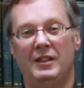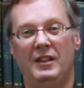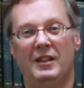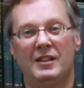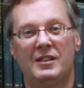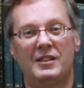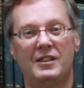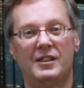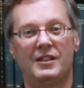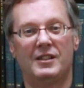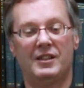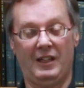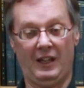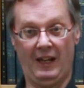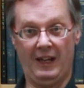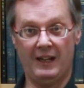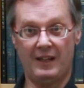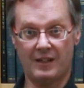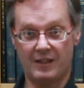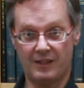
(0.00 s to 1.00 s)
it says,
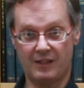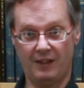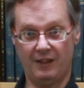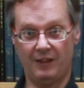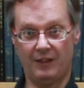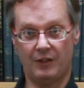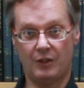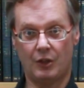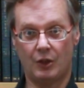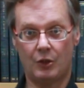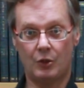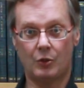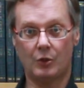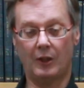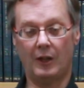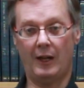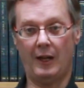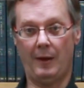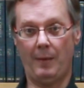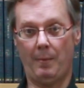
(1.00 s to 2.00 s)
I decided to
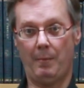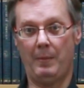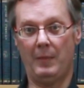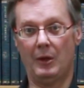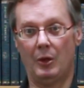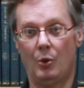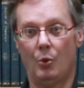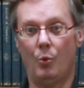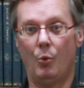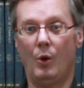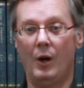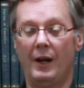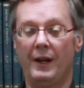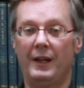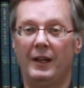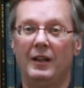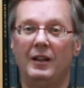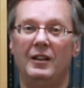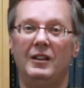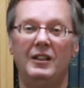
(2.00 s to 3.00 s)
try
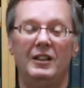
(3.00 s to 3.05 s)
marijuana.